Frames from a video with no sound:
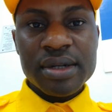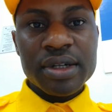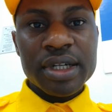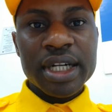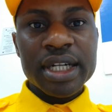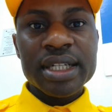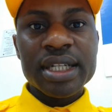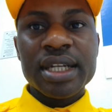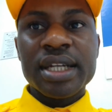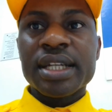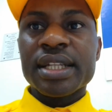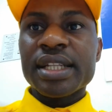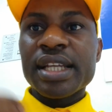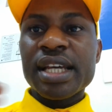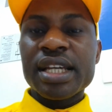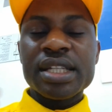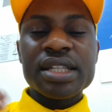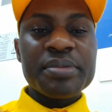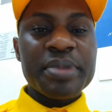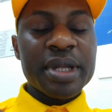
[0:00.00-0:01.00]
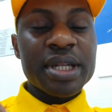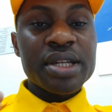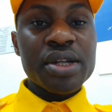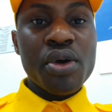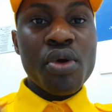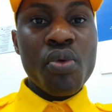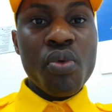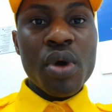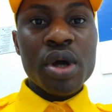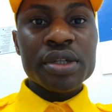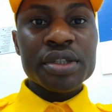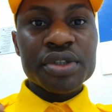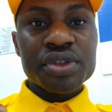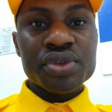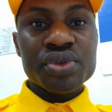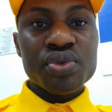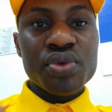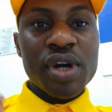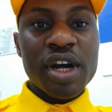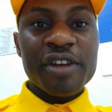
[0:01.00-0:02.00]
Alright, then depending on what
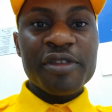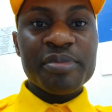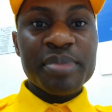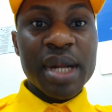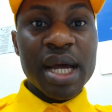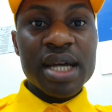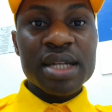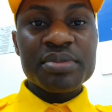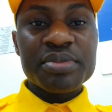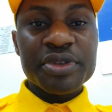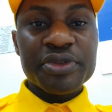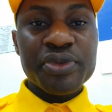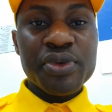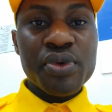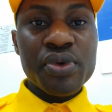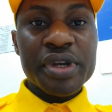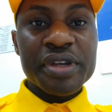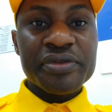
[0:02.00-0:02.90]
you have planned before,